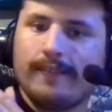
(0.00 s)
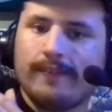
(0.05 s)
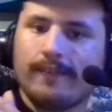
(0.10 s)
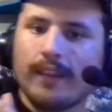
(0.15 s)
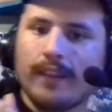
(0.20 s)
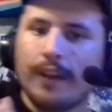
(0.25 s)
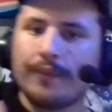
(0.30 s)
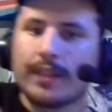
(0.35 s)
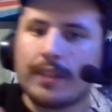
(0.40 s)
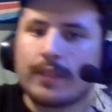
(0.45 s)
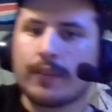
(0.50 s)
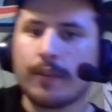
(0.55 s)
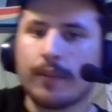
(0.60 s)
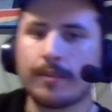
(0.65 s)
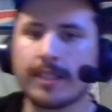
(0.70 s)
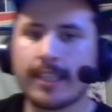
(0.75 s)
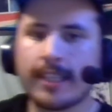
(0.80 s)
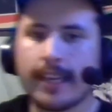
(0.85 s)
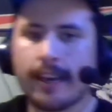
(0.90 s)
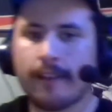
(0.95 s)
Love this film
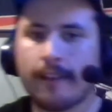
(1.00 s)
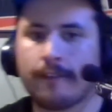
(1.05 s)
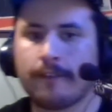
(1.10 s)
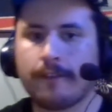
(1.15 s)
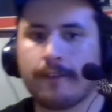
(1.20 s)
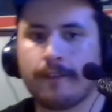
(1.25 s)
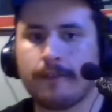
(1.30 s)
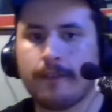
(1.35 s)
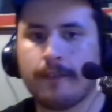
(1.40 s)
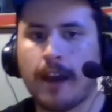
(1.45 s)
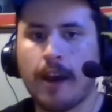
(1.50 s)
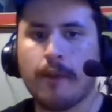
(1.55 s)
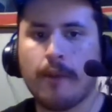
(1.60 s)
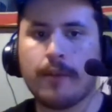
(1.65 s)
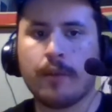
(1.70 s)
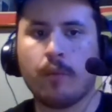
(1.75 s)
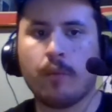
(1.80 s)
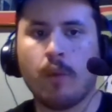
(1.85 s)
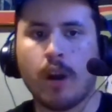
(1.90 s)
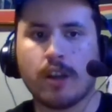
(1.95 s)
to death. I'll
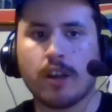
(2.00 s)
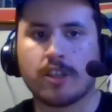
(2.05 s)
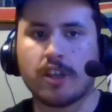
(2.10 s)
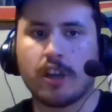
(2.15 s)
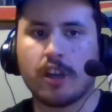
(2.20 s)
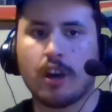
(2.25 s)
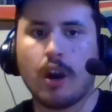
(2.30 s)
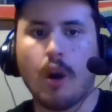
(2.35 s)
be watching